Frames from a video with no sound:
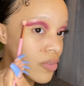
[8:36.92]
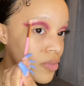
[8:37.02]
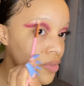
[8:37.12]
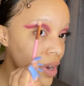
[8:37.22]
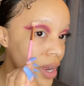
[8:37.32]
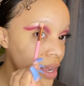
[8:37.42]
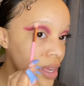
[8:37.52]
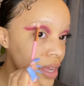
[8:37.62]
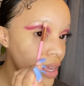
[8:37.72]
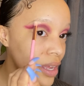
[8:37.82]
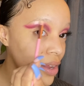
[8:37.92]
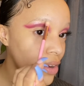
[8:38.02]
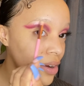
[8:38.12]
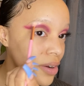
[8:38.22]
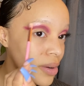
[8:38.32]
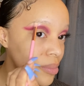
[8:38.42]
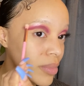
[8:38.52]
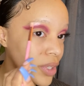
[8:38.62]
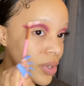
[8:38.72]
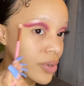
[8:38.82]
right here
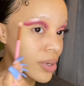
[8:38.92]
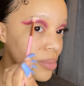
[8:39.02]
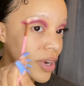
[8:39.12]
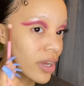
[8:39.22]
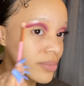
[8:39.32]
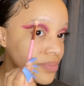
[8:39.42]
below your brow.